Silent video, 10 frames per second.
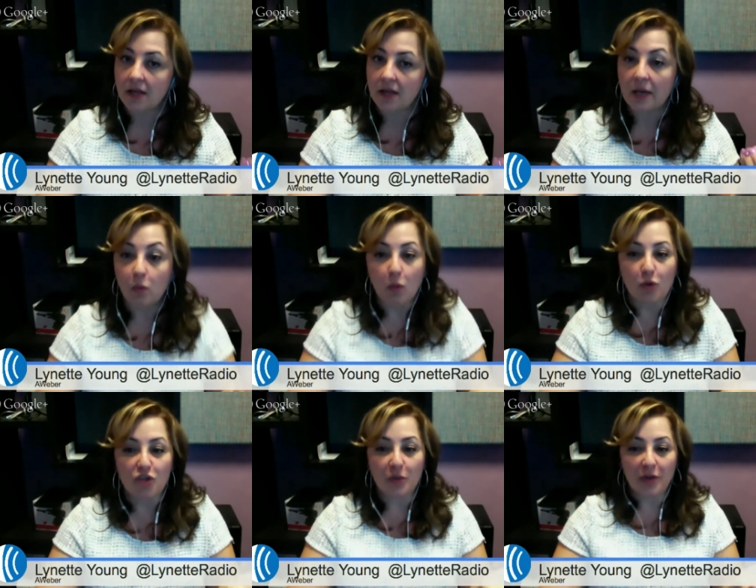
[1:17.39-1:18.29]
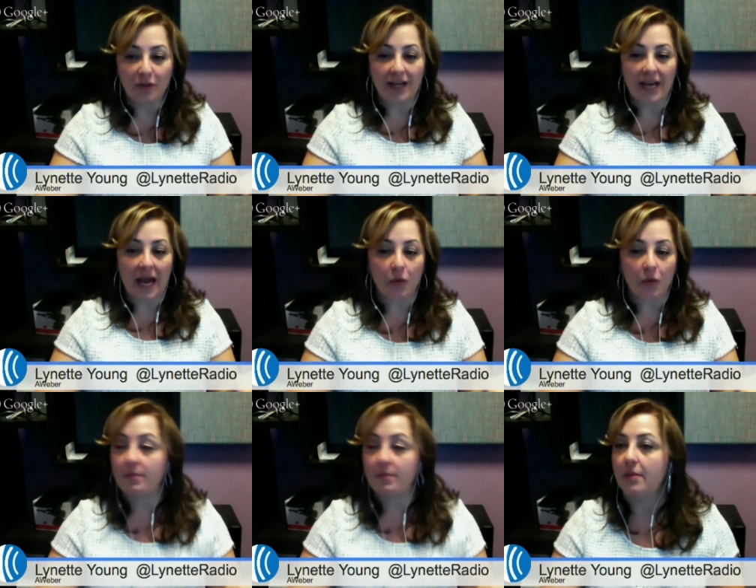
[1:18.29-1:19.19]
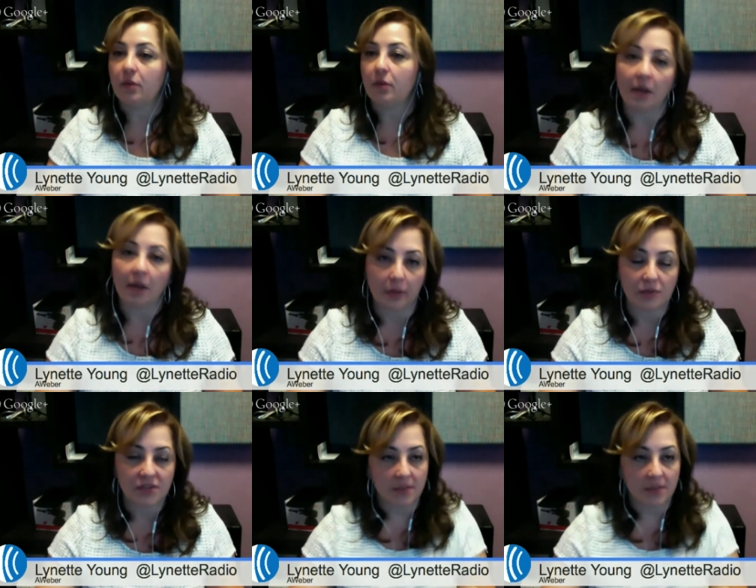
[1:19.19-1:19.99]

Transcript: Like what we're doing right now could make a blog post.